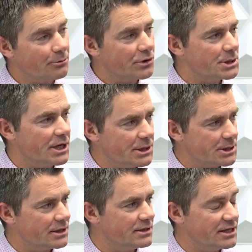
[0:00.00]
get
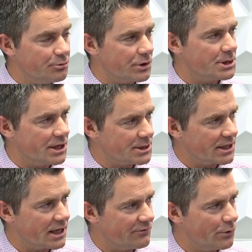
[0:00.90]
appreciation and depreciation
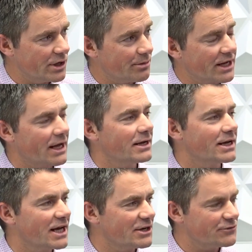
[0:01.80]
in California, but I can't
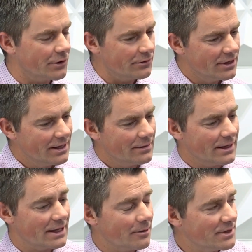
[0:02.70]
get cash flow.
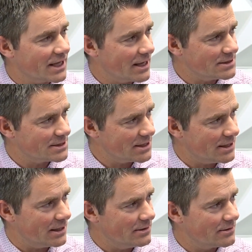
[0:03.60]
They come to Kansas
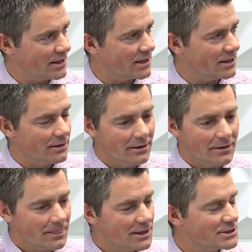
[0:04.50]
City thinking
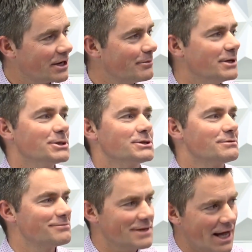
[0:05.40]
it's going to be just
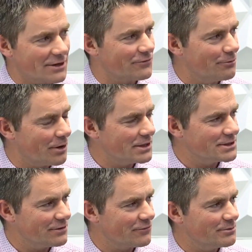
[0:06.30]
cash flow
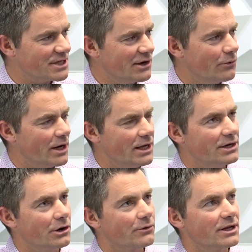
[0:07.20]
positive from day
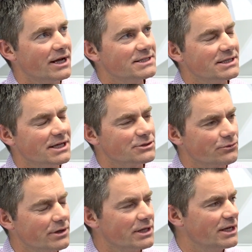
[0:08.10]
one, not realizing that's
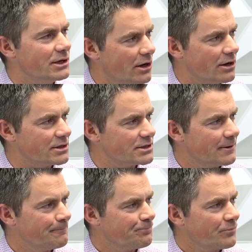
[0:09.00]
really not